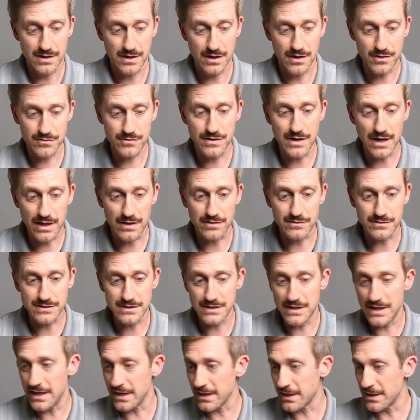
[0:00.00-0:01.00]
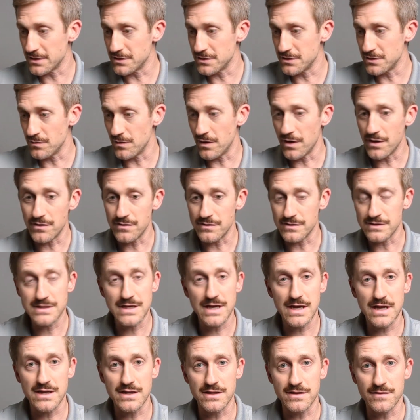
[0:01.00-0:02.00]
$100 today gets you
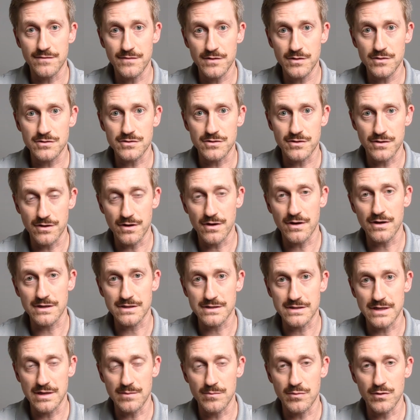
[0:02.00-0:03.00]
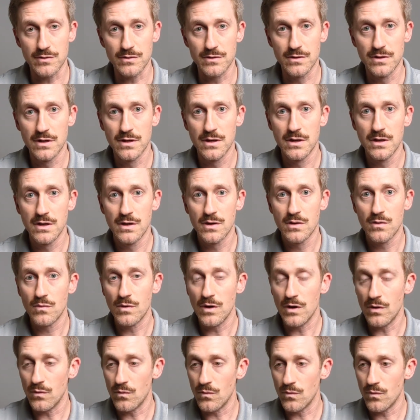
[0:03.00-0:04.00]
110 in the future in our example.
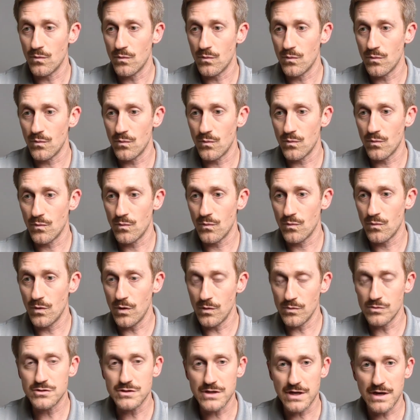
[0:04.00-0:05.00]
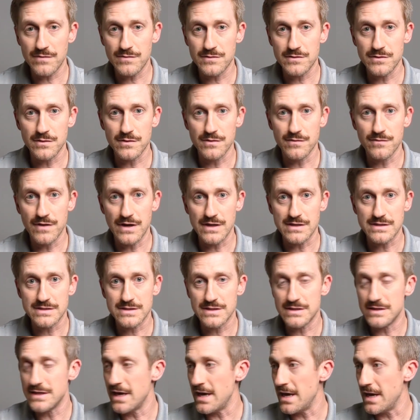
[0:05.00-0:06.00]
Well, what would you have to
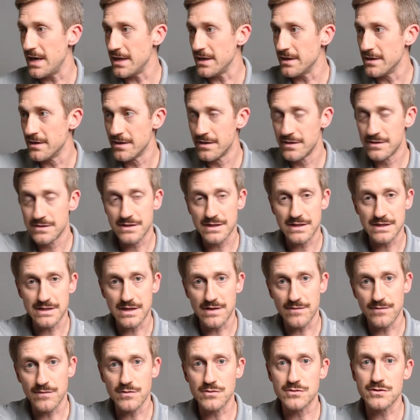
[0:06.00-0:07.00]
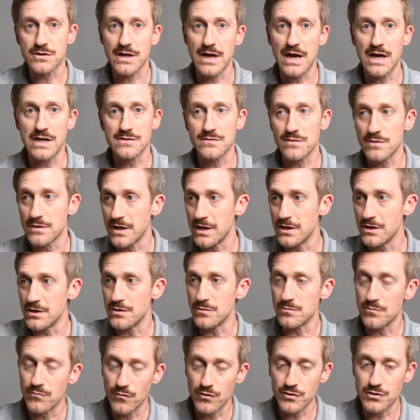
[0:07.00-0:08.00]
invest today to get that future cash flow? Again,
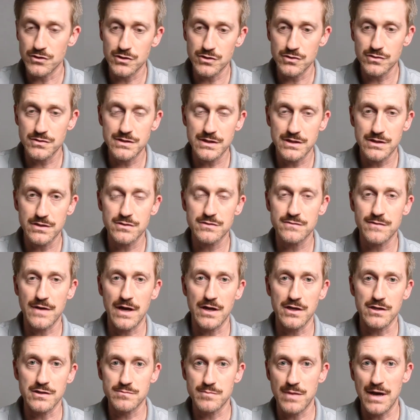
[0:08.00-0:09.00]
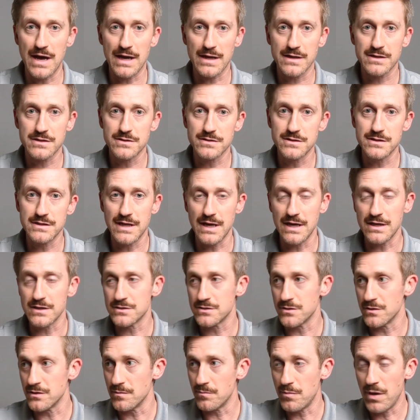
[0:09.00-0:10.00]
you're reducing those values back to today.
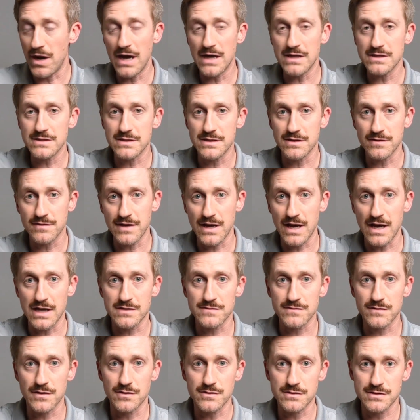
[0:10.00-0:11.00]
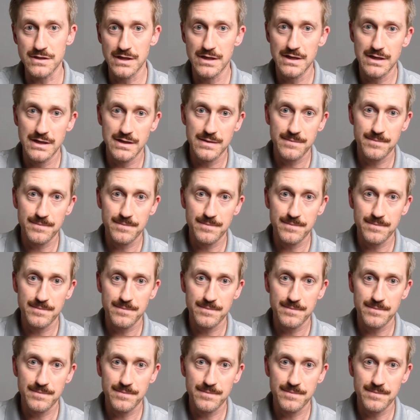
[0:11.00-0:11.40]
So the positive cash flows